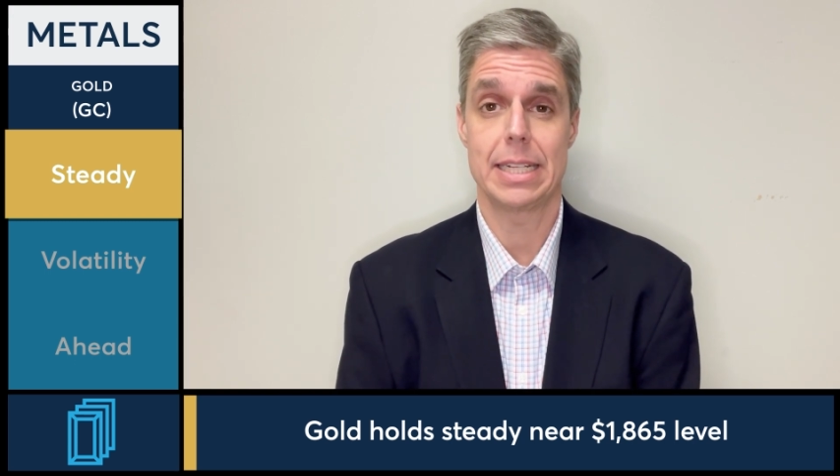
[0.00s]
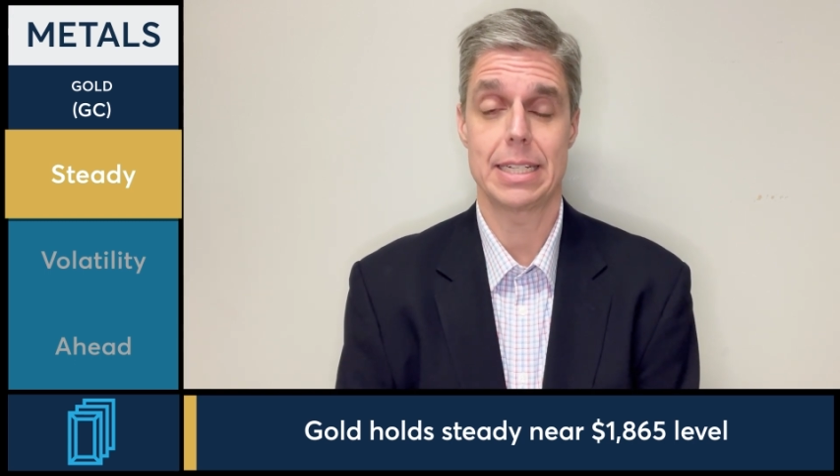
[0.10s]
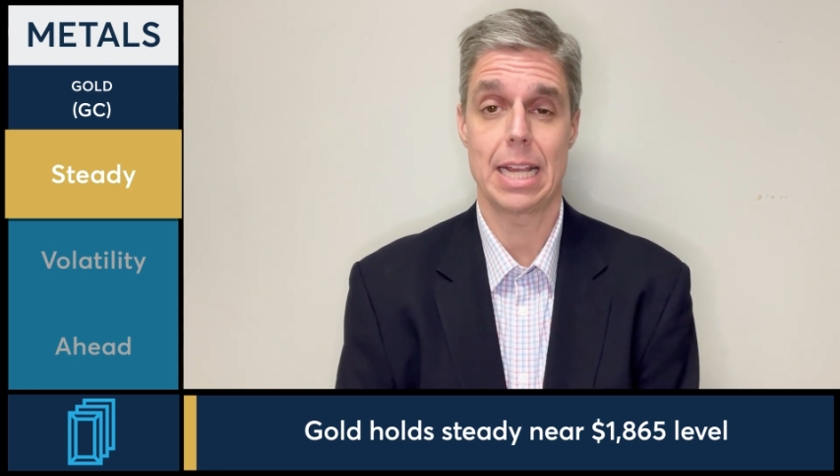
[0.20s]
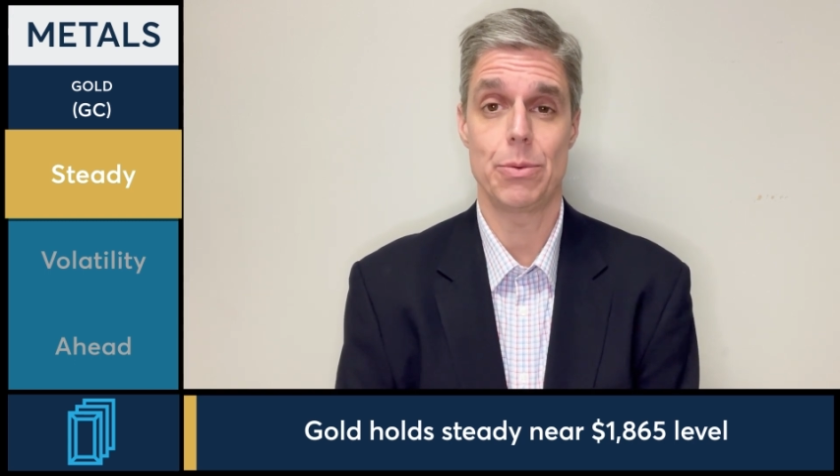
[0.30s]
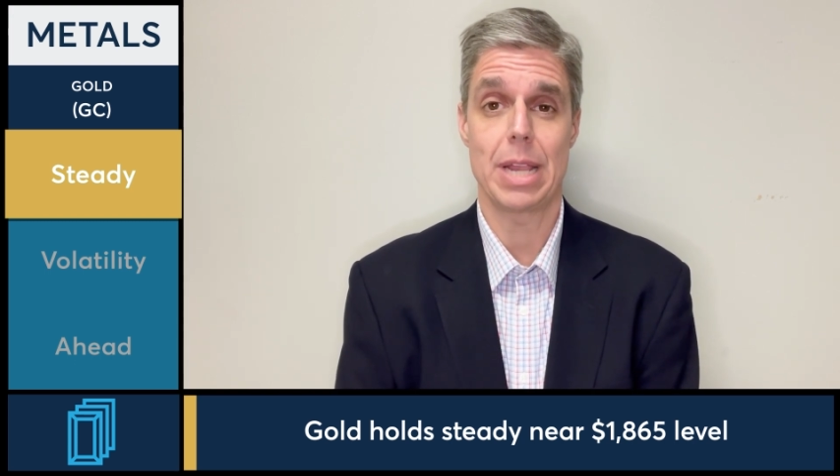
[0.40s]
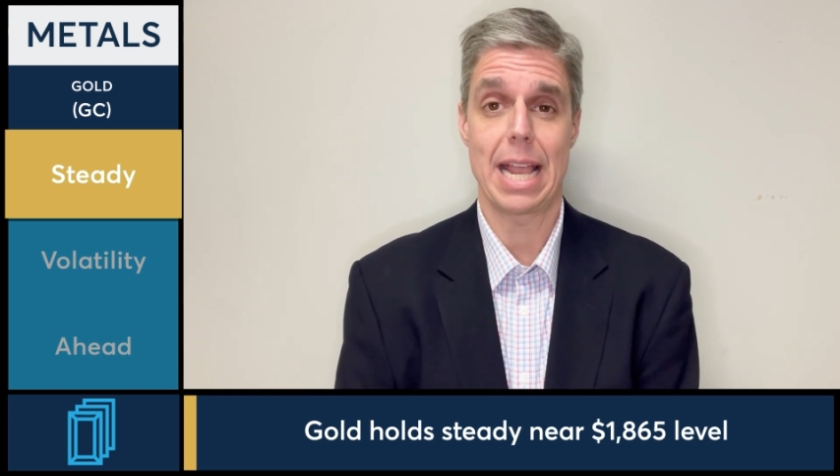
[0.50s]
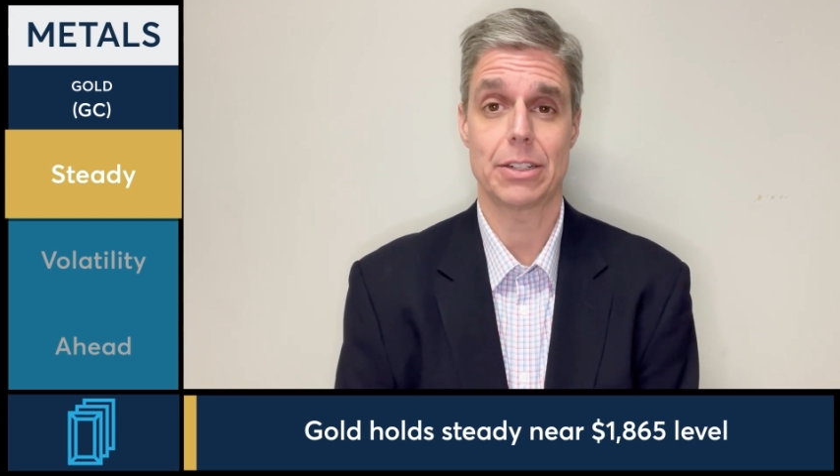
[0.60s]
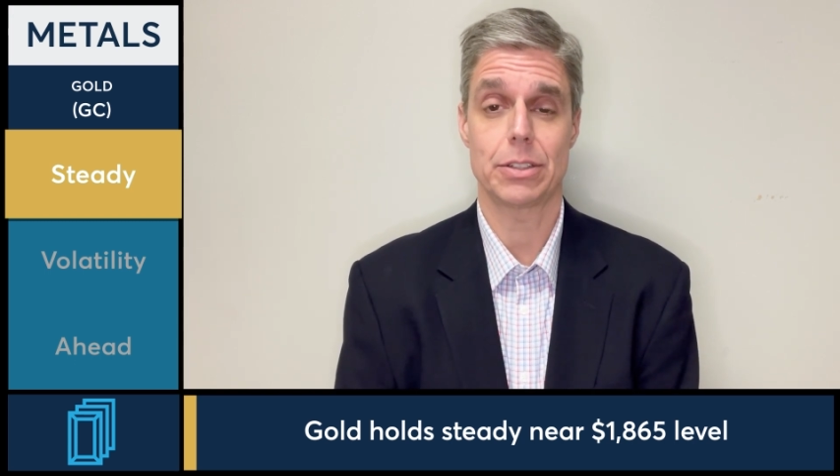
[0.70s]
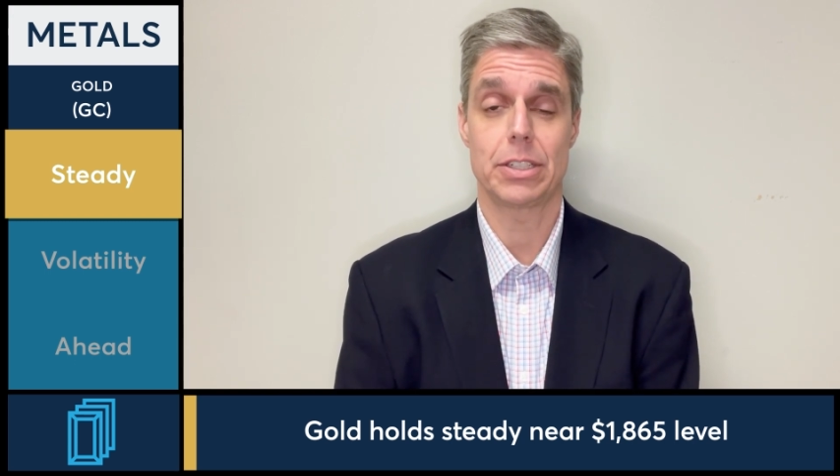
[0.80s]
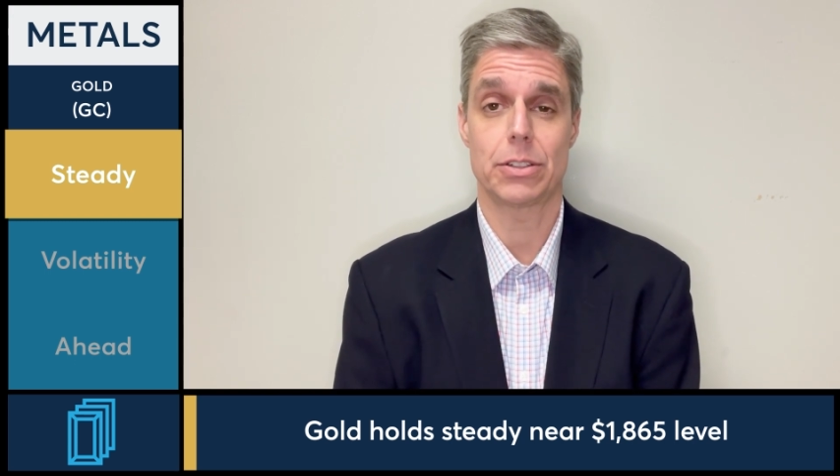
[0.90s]
Today we
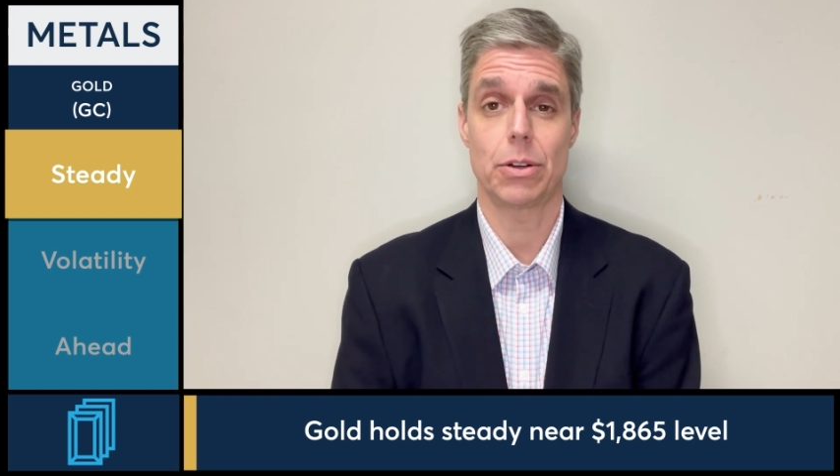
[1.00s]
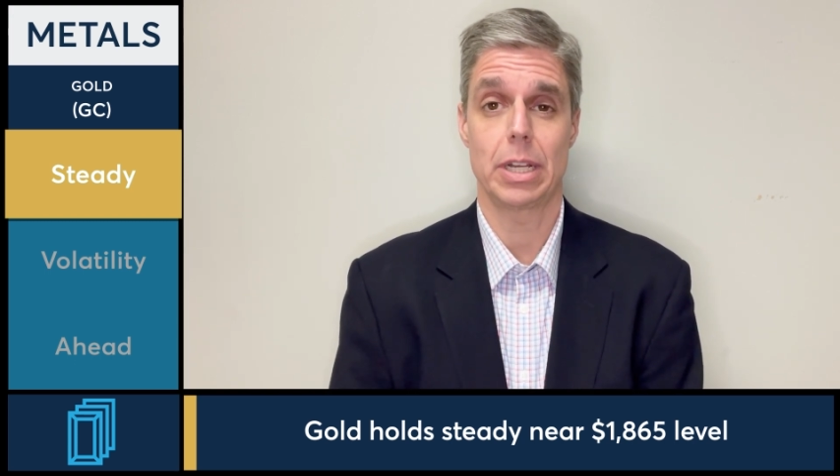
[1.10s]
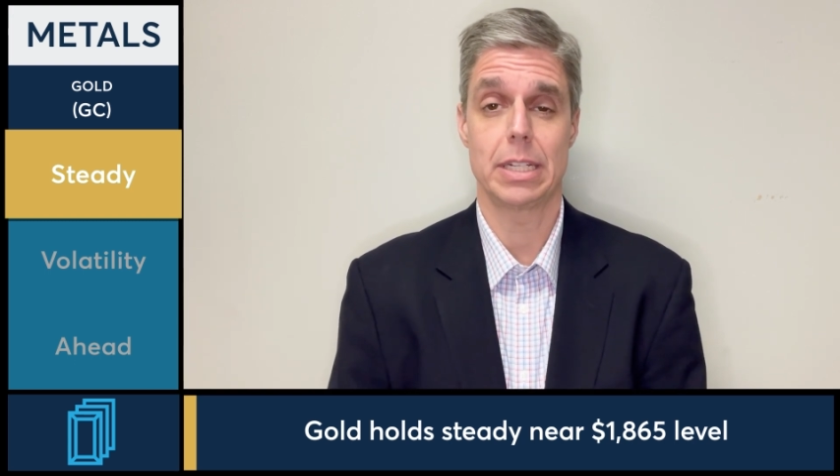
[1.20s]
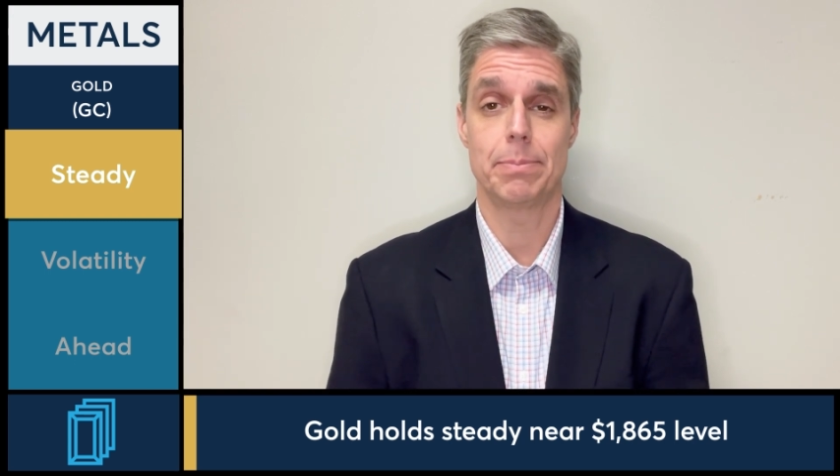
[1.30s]
actually saw a